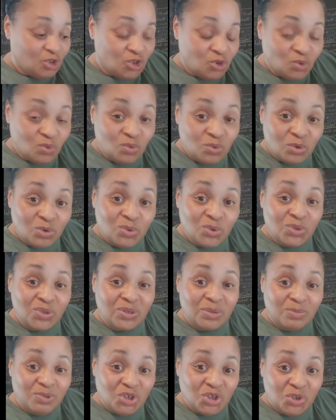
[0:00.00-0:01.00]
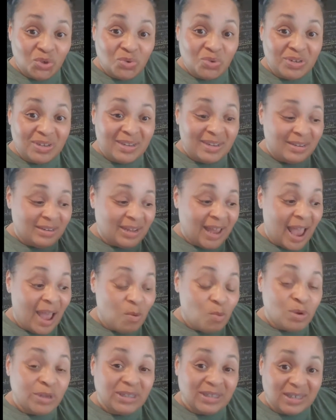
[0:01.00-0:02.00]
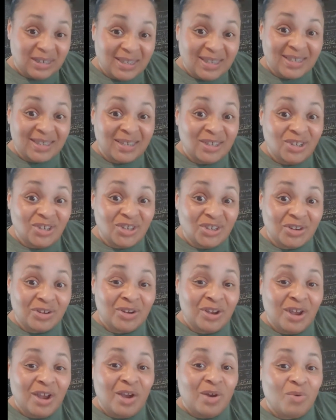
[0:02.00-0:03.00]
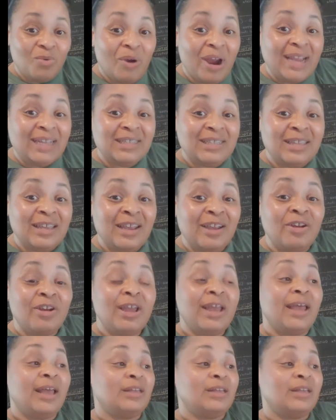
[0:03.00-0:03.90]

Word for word: Jerusalem Judah that was the center right there